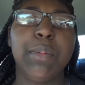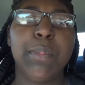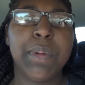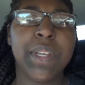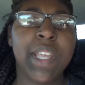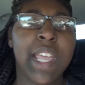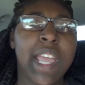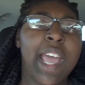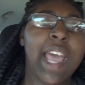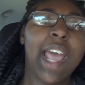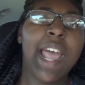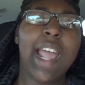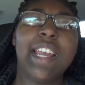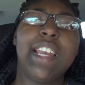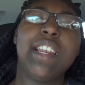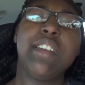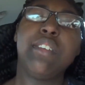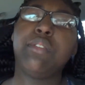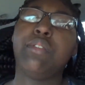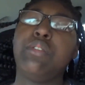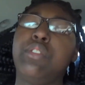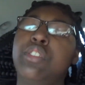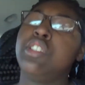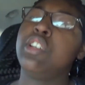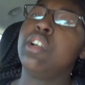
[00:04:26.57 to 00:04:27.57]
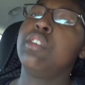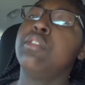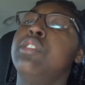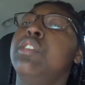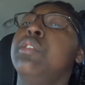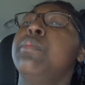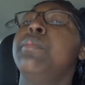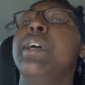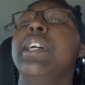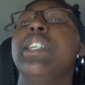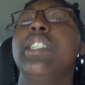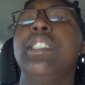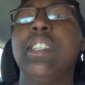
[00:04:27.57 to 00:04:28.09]
But yeah, I didn't show too
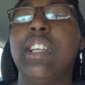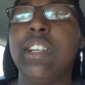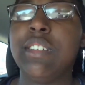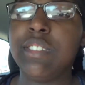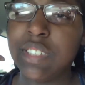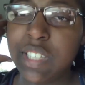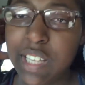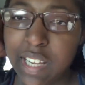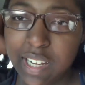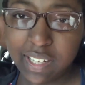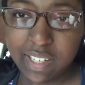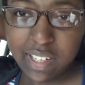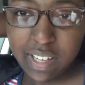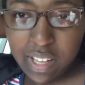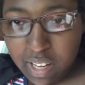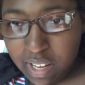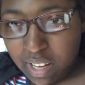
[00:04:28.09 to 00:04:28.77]
much, so I was like,